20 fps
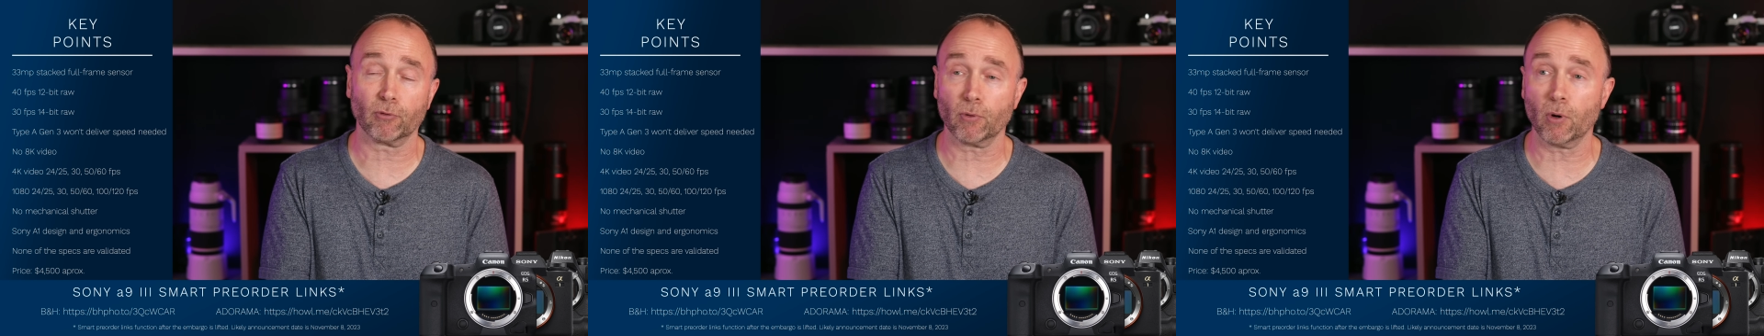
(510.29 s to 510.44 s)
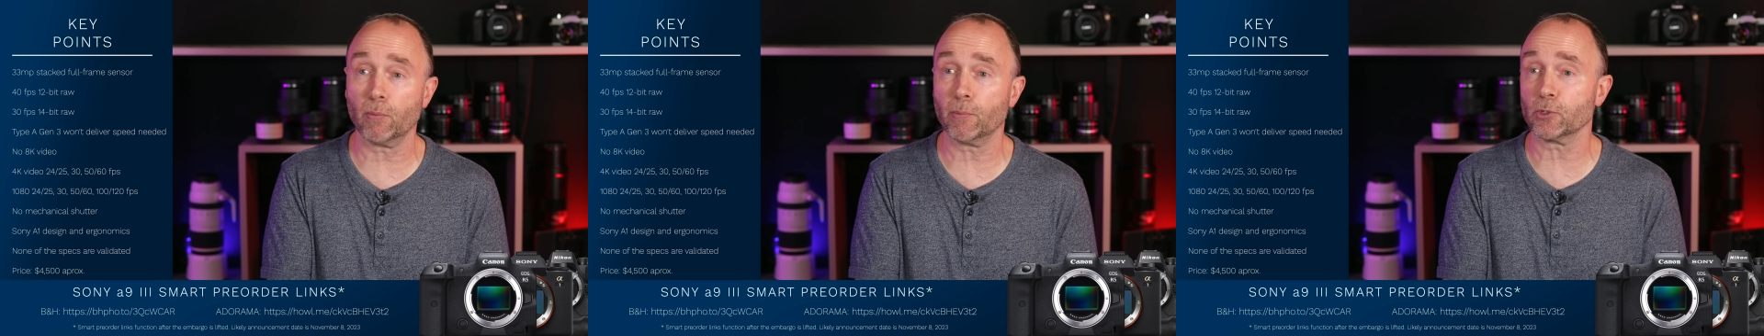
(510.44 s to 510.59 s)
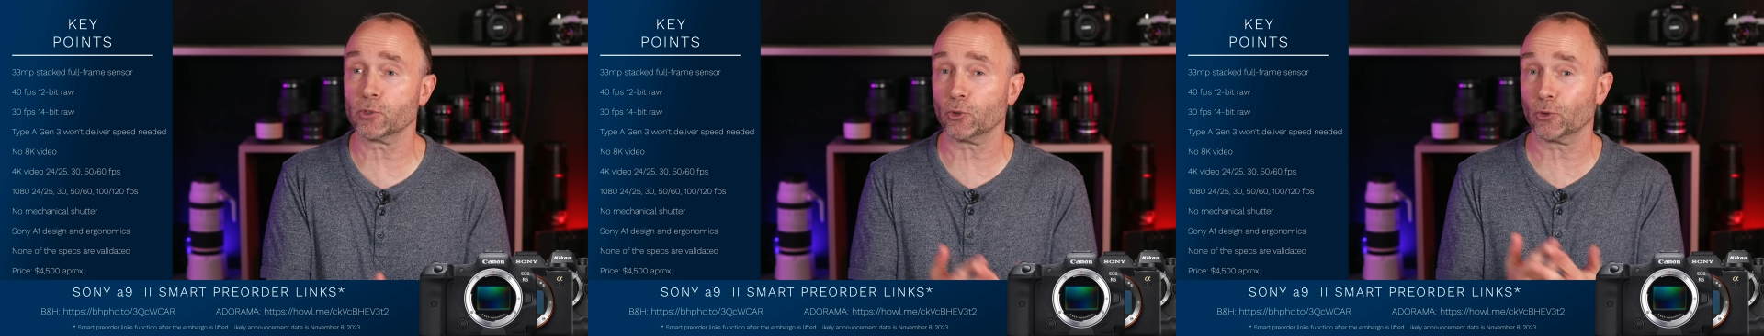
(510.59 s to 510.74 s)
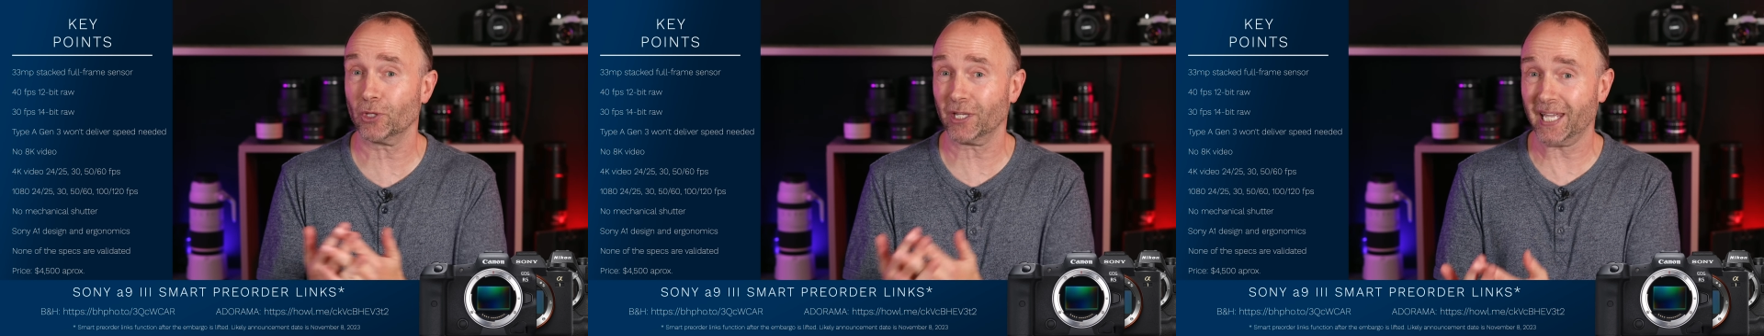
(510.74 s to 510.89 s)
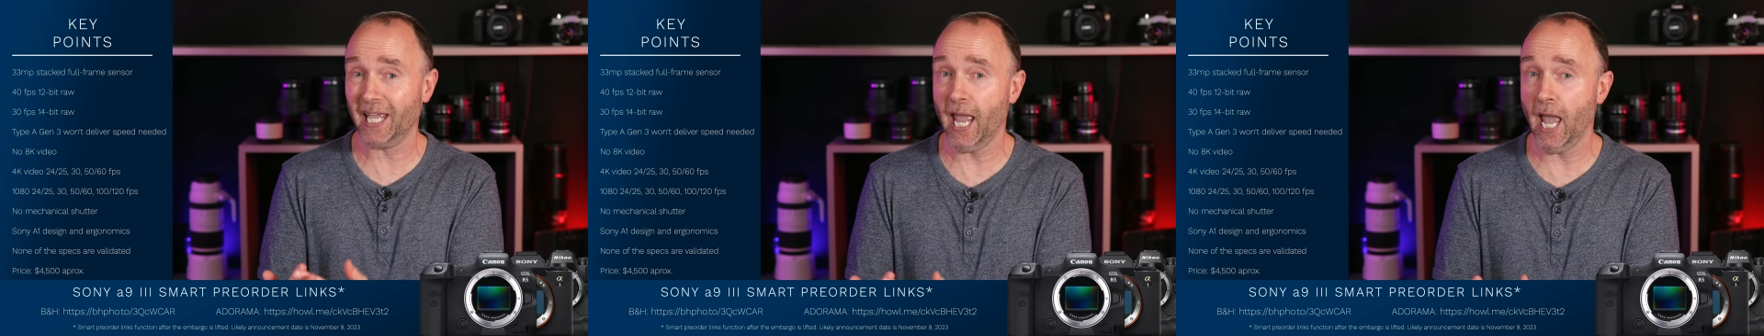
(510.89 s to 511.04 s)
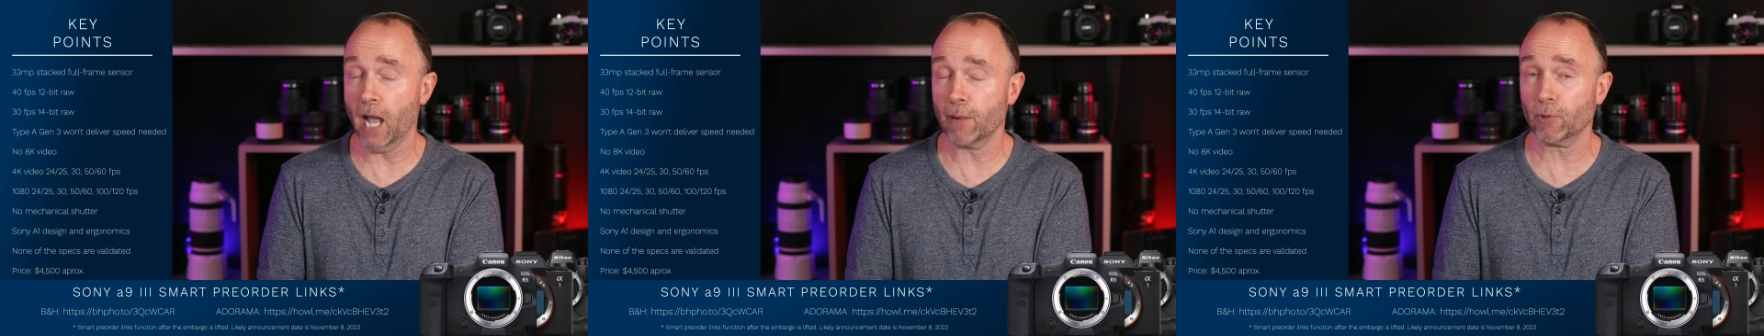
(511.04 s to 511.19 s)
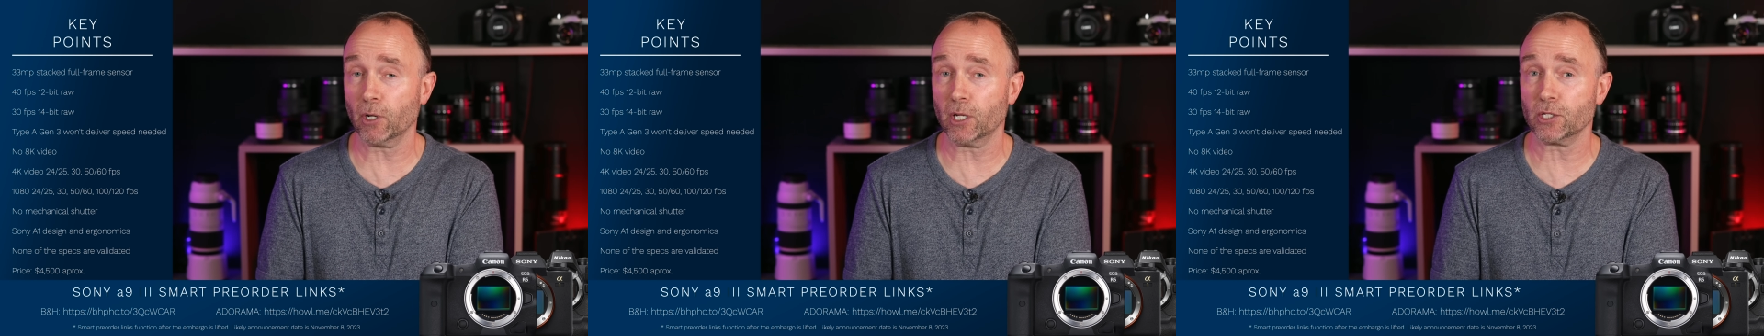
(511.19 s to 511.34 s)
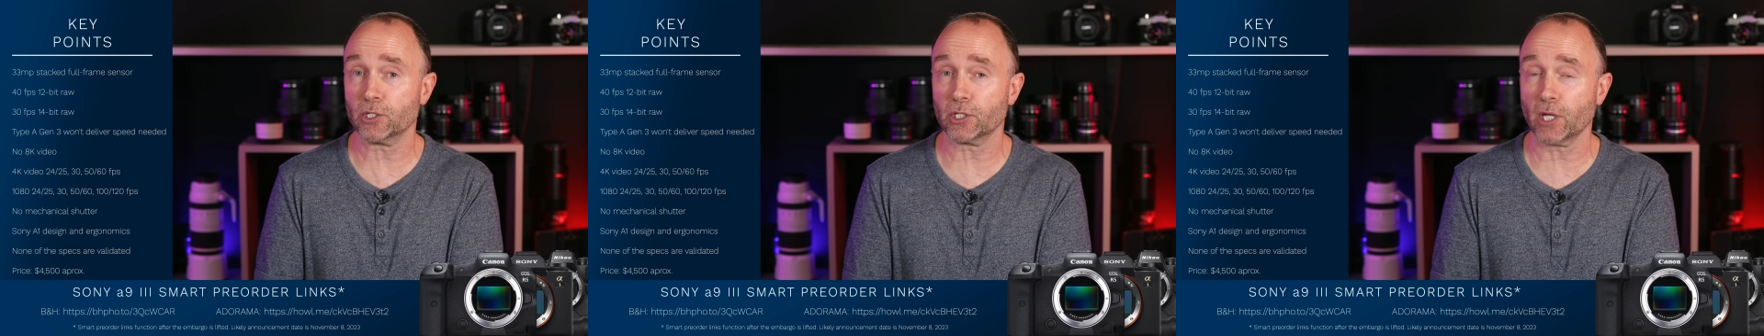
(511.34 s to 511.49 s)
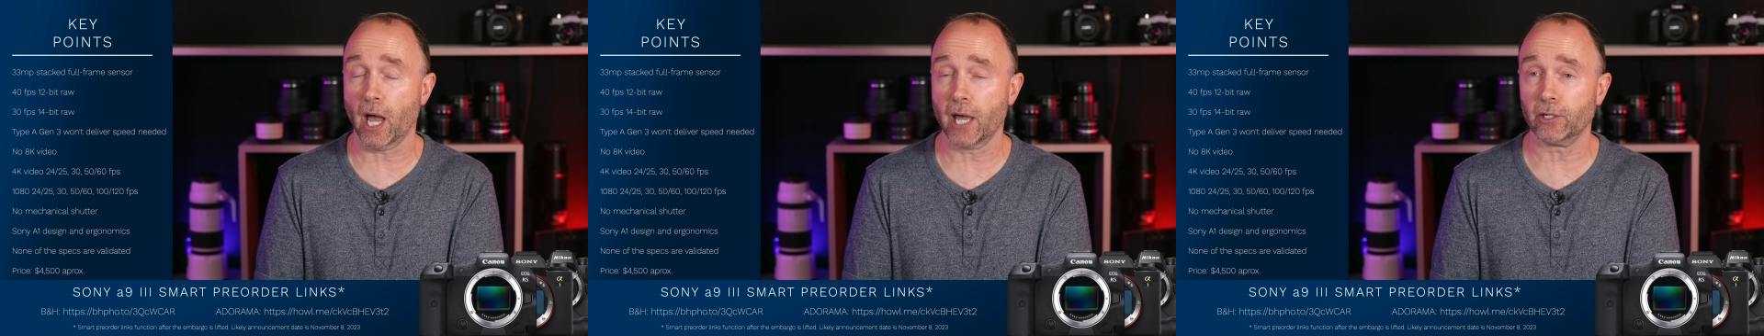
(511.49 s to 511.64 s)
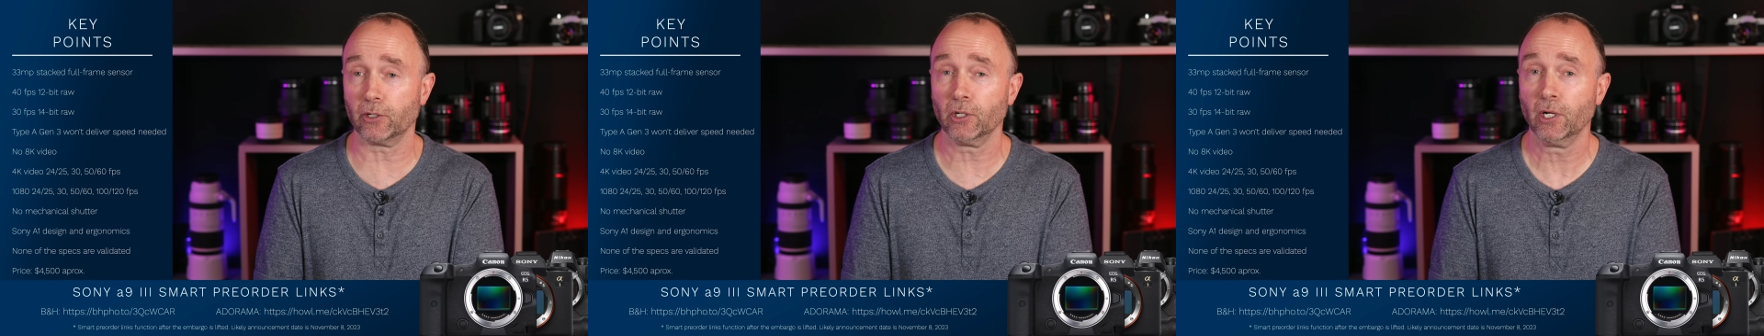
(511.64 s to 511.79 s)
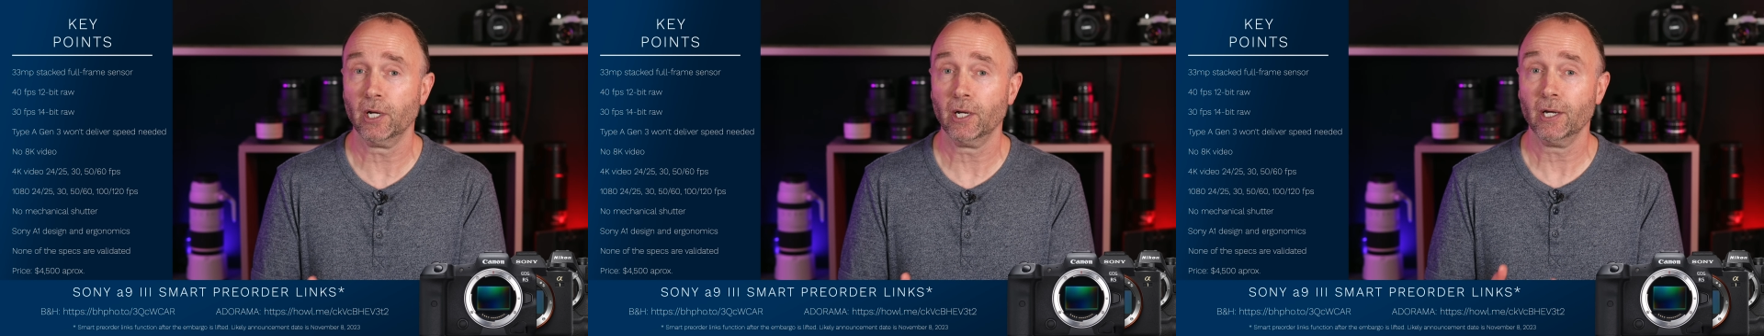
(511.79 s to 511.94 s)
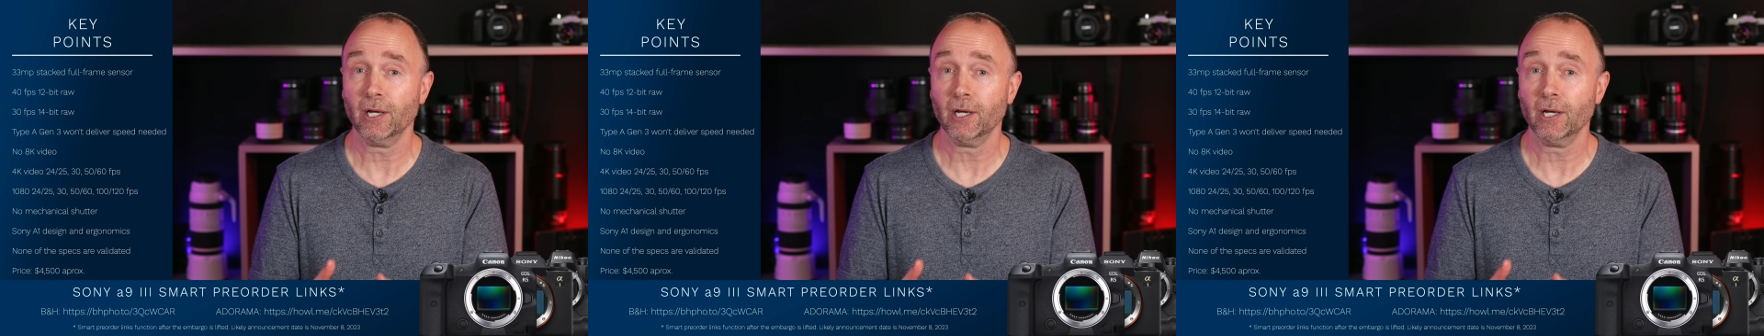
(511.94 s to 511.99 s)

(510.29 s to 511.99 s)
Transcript: Rumors or the Camera Insider